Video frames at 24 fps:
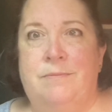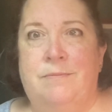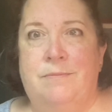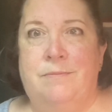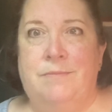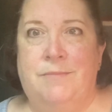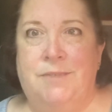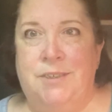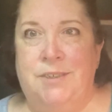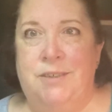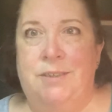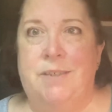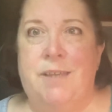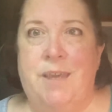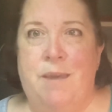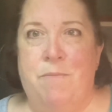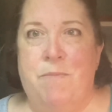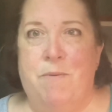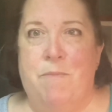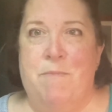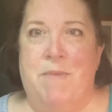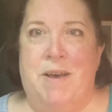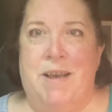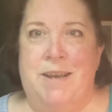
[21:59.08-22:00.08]
Please keep
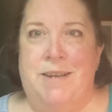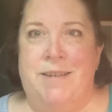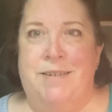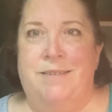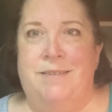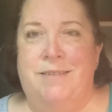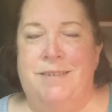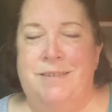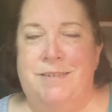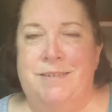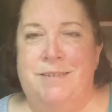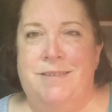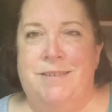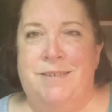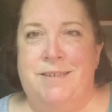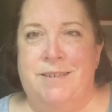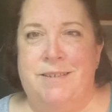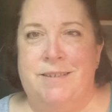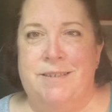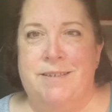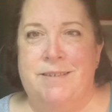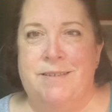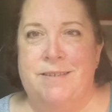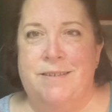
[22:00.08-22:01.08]
in mind that
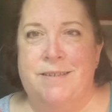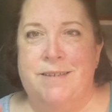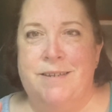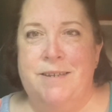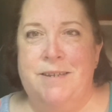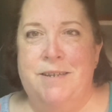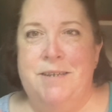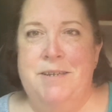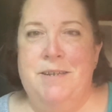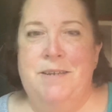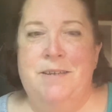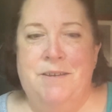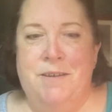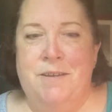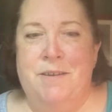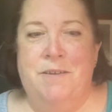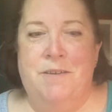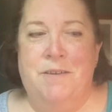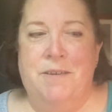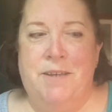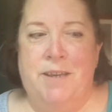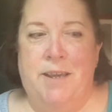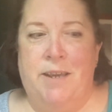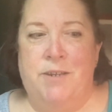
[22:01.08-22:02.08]
this is
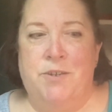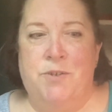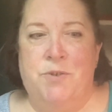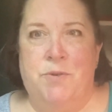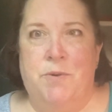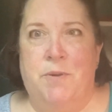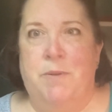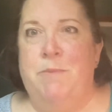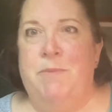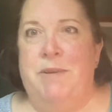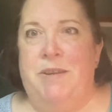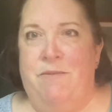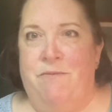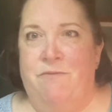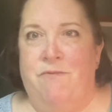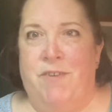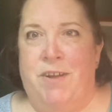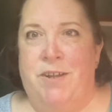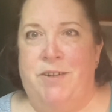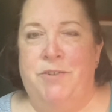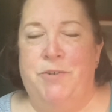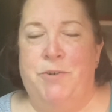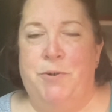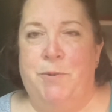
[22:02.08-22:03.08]
extremely
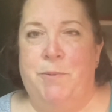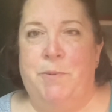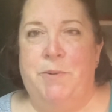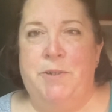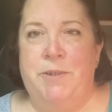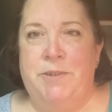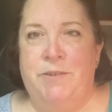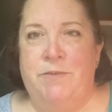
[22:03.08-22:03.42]
vulnerable